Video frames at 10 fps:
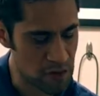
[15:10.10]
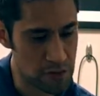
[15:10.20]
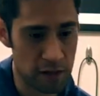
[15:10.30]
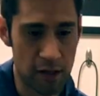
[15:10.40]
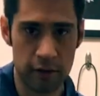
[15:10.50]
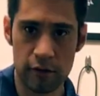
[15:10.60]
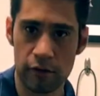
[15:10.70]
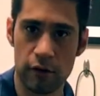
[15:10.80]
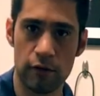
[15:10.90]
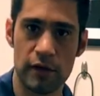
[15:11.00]
So yeah, there
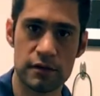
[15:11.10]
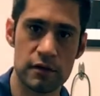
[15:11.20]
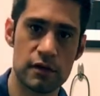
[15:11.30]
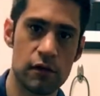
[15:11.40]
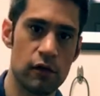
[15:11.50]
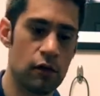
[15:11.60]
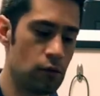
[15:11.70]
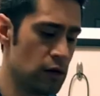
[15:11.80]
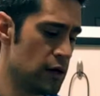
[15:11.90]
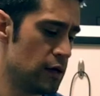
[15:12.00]
you go. That's the
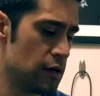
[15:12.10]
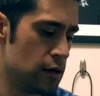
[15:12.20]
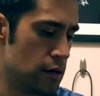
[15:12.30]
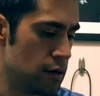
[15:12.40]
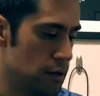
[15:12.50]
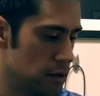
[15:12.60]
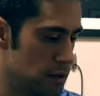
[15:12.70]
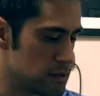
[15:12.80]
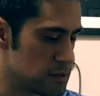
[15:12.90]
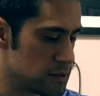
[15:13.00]
solo.
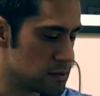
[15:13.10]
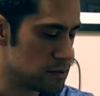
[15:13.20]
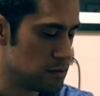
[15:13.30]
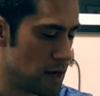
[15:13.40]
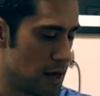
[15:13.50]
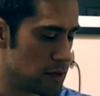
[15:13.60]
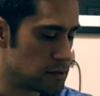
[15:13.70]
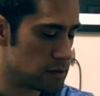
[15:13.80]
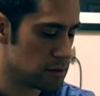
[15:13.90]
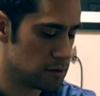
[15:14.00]
It's
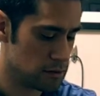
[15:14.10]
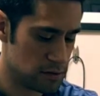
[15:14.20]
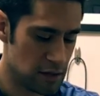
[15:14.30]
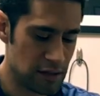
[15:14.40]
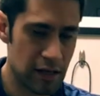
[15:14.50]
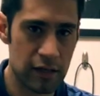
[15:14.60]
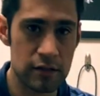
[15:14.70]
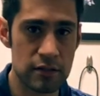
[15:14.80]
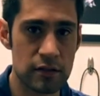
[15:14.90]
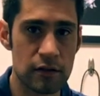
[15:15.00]
not that
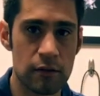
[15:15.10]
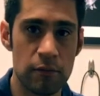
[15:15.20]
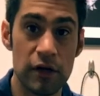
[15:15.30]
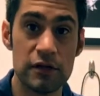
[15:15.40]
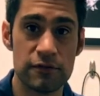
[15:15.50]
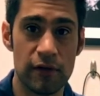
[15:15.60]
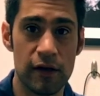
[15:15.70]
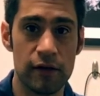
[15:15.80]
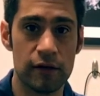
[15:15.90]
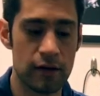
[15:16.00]
easy, but it's
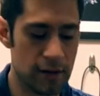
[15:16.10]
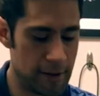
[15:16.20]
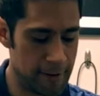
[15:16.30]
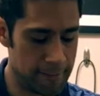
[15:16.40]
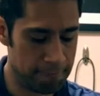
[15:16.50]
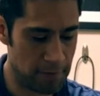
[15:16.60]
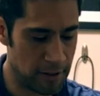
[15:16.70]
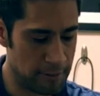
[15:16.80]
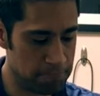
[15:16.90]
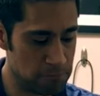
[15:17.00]
fun, and
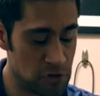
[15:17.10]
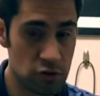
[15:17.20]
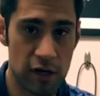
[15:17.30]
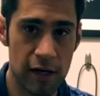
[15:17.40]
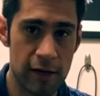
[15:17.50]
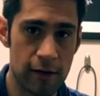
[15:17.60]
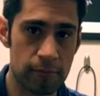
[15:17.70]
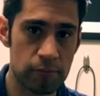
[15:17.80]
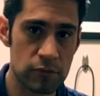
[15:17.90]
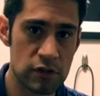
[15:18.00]
let's try it
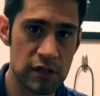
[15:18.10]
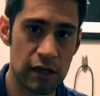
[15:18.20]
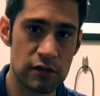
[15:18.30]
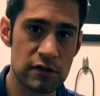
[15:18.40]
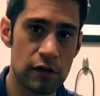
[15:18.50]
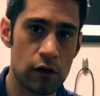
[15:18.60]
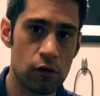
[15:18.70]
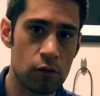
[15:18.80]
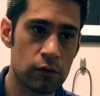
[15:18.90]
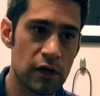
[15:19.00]
out. Just take it
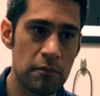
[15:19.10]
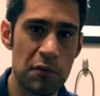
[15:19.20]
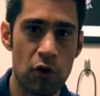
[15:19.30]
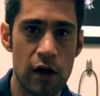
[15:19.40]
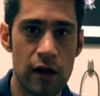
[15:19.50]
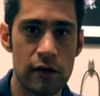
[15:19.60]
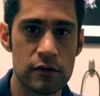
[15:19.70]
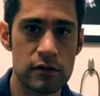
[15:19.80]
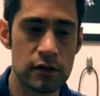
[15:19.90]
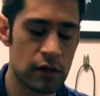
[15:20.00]
slow, get it
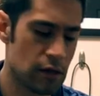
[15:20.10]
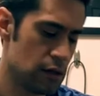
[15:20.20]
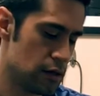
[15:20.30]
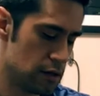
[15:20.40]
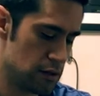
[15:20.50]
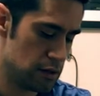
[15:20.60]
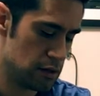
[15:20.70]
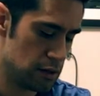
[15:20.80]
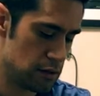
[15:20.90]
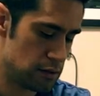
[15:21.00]
memorized,
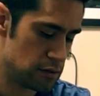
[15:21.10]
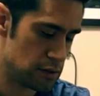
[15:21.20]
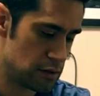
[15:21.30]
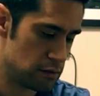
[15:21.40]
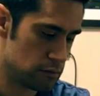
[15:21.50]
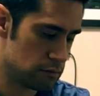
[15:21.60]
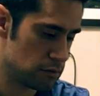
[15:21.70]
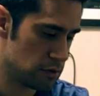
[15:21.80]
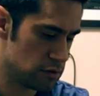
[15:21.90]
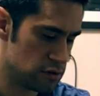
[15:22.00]
and
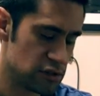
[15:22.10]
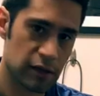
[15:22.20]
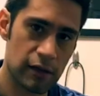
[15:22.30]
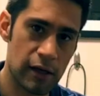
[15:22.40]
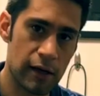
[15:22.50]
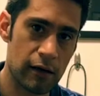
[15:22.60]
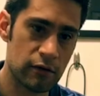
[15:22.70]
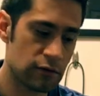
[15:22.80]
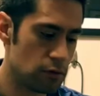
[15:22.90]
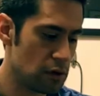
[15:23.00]
just check that
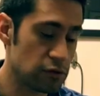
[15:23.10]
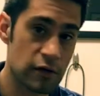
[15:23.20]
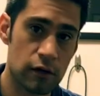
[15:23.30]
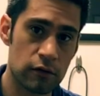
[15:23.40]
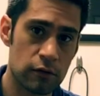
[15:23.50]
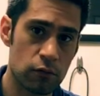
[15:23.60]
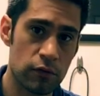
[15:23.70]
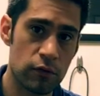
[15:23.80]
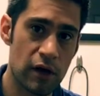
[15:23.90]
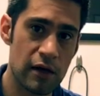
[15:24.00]
out. So I'll talk
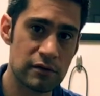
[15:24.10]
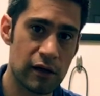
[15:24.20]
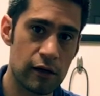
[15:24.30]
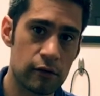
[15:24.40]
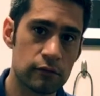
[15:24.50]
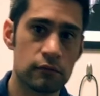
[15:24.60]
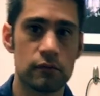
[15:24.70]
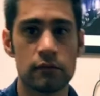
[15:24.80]
with you guys later.